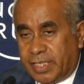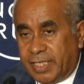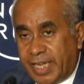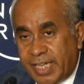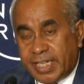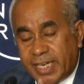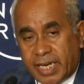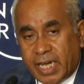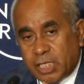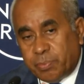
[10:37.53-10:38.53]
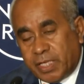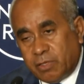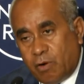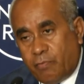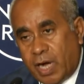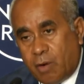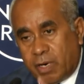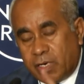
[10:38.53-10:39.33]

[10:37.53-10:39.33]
There is another aspect of our